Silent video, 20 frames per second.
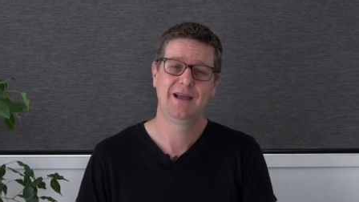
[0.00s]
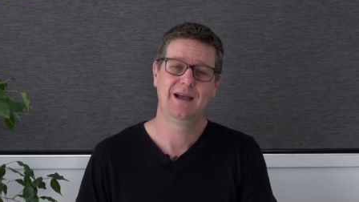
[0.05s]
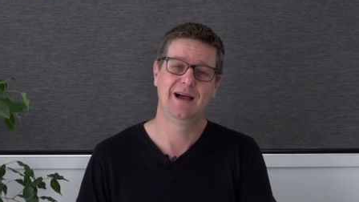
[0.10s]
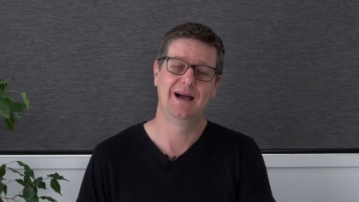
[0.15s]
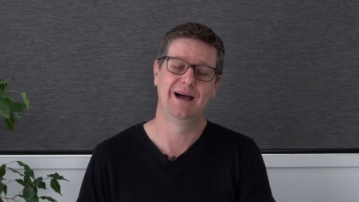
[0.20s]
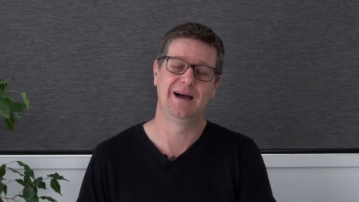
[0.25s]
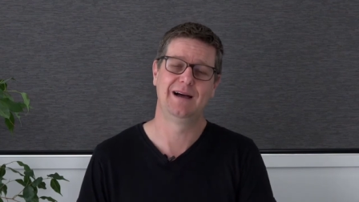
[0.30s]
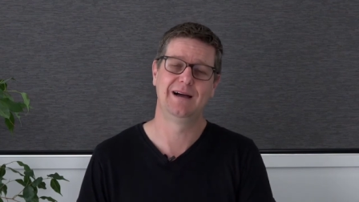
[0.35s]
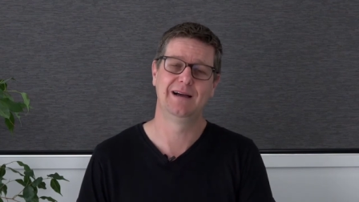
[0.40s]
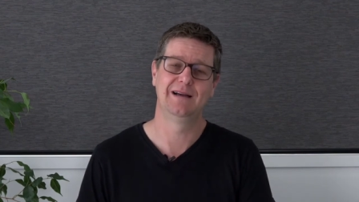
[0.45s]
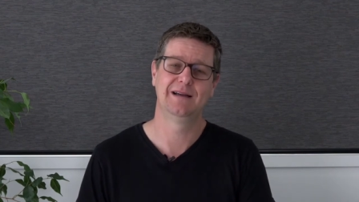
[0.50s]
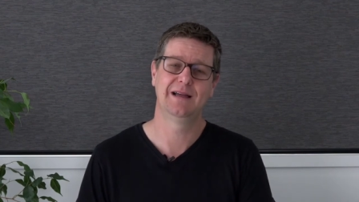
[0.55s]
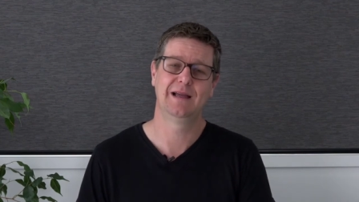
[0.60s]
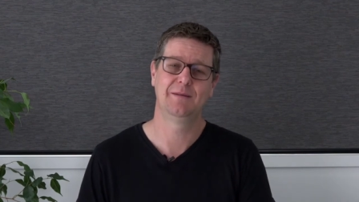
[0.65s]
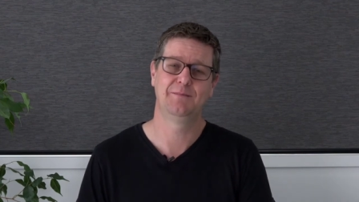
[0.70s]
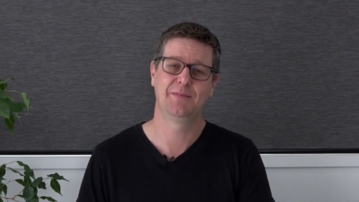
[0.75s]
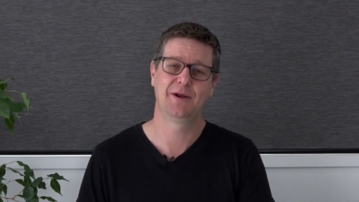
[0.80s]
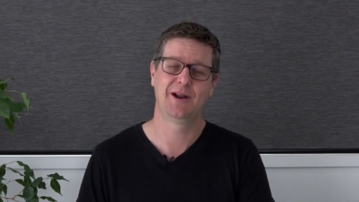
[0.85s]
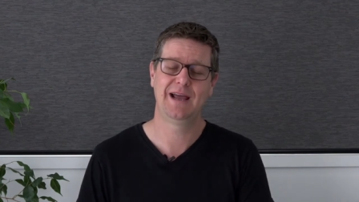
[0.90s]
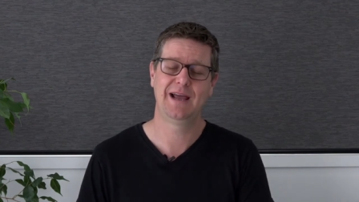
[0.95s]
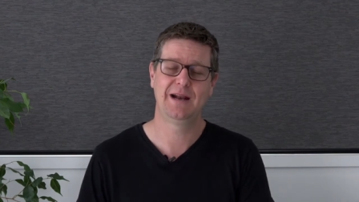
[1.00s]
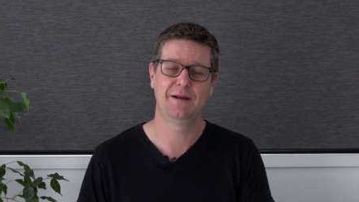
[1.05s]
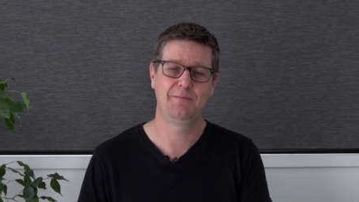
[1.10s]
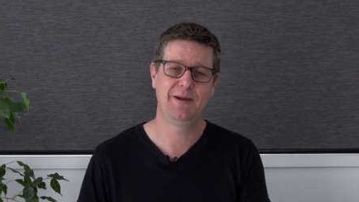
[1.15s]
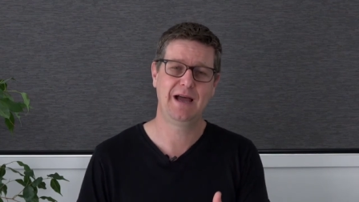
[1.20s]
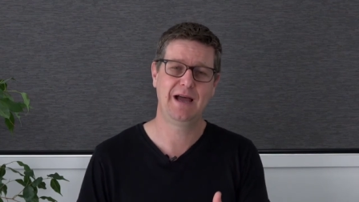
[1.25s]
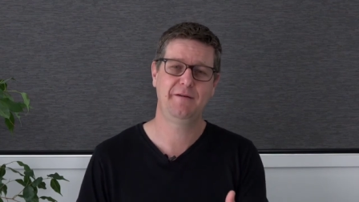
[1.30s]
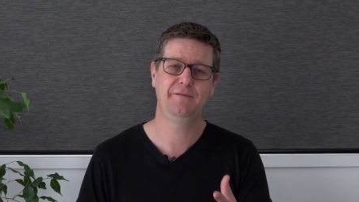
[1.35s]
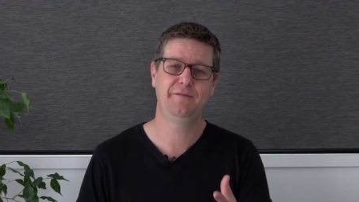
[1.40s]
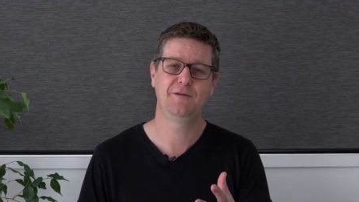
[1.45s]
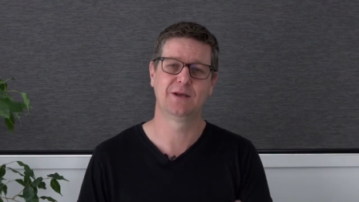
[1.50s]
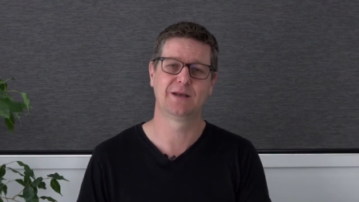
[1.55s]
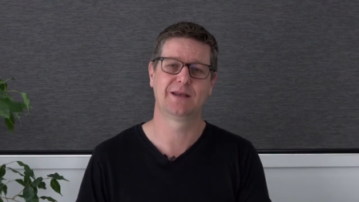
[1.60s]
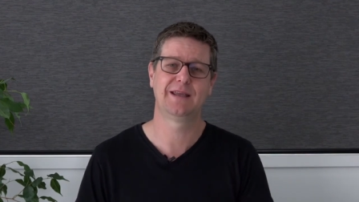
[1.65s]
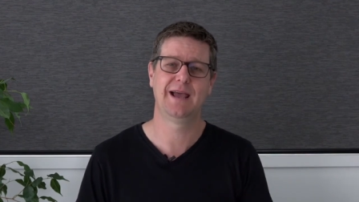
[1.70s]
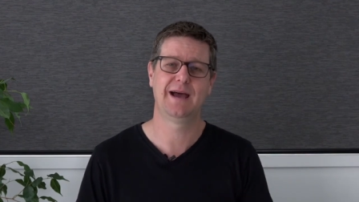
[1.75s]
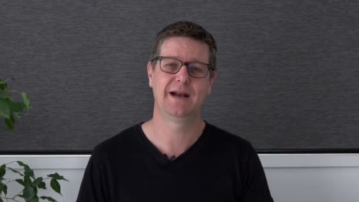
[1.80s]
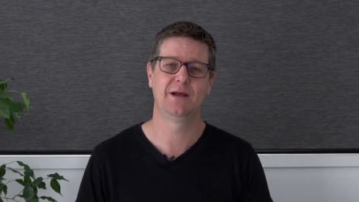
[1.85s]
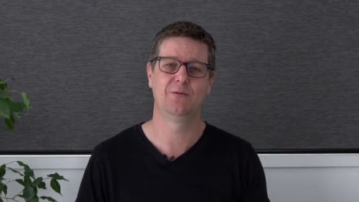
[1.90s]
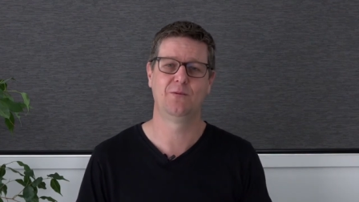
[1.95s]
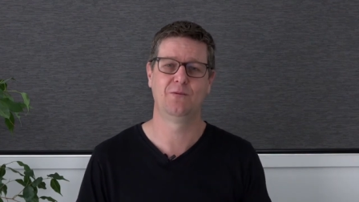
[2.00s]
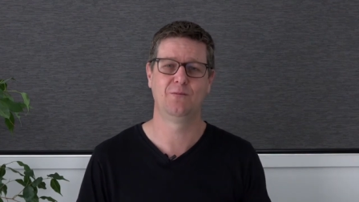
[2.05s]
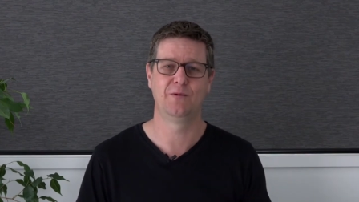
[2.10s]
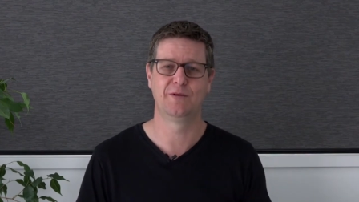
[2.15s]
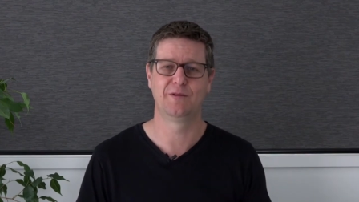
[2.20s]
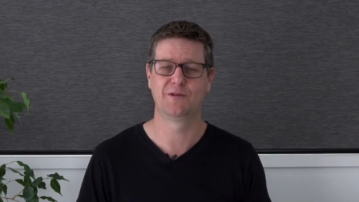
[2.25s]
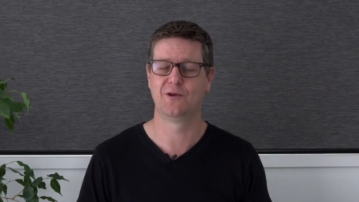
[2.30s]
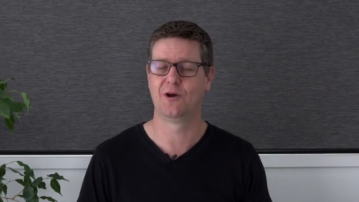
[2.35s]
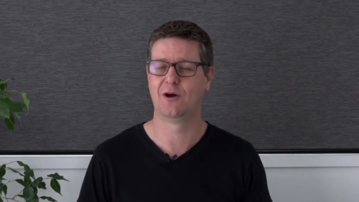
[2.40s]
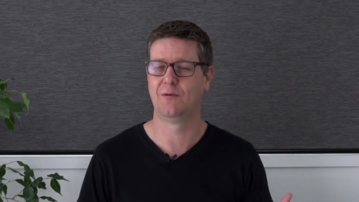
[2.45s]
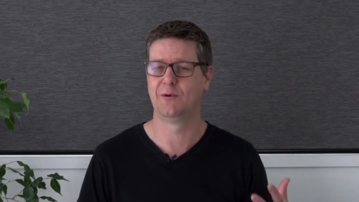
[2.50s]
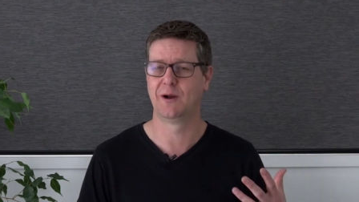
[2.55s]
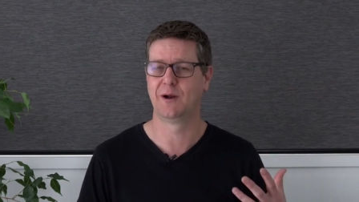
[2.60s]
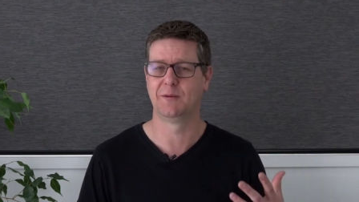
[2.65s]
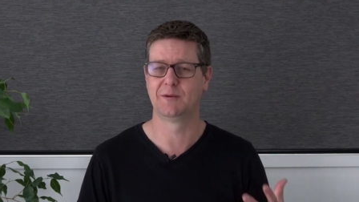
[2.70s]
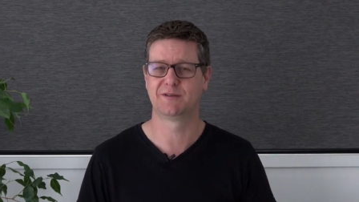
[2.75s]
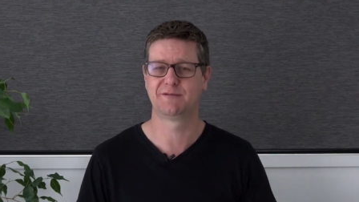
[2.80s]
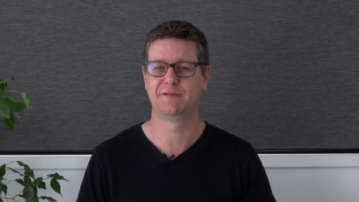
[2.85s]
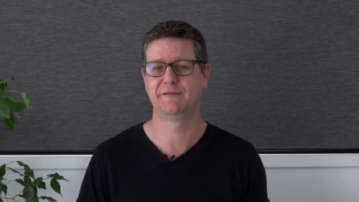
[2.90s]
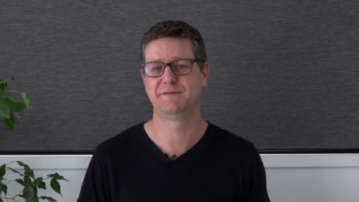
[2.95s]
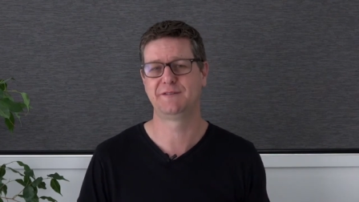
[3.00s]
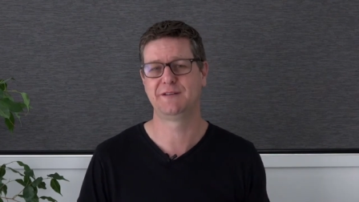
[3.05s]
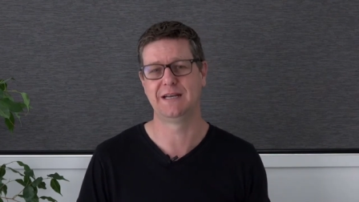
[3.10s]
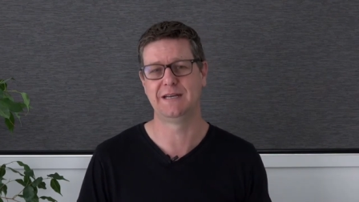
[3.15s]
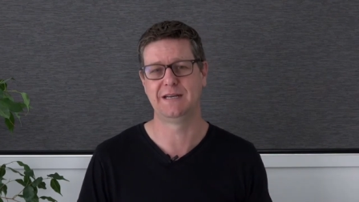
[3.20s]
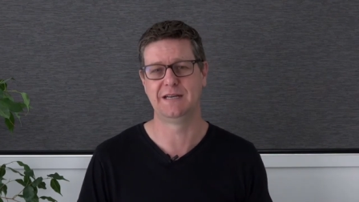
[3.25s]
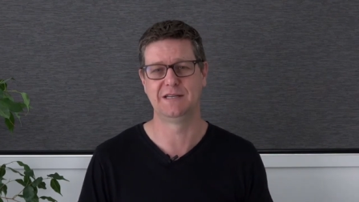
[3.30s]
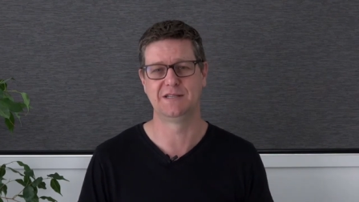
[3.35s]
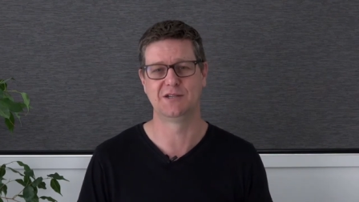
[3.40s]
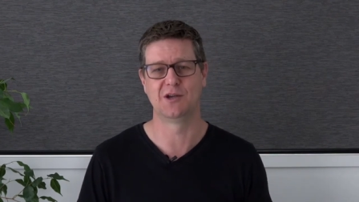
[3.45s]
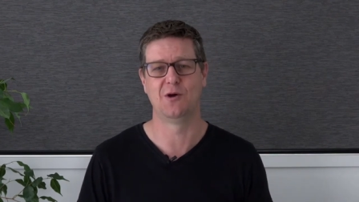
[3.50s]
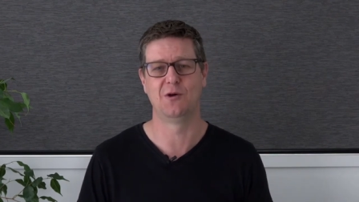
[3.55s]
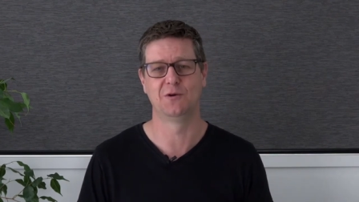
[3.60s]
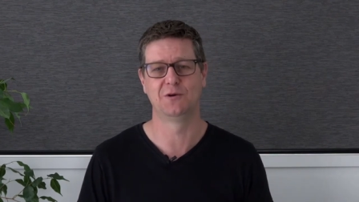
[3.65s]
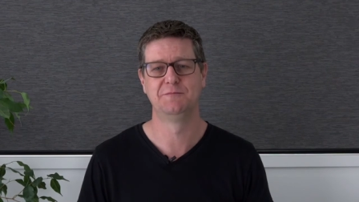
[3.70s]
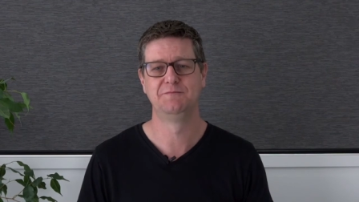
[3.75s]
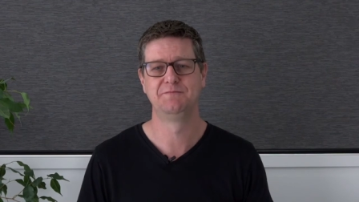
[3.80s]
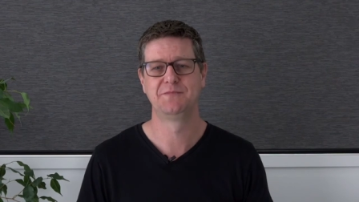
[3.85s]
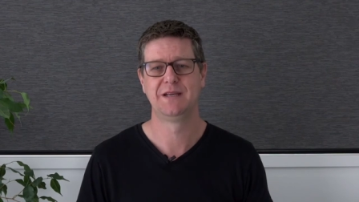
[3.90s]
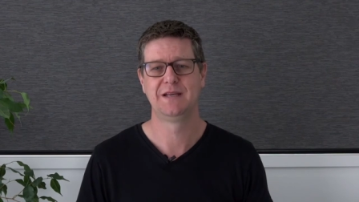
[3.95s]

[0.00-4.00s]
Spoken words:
but I had a powerful encounter with God when I was 15 years old.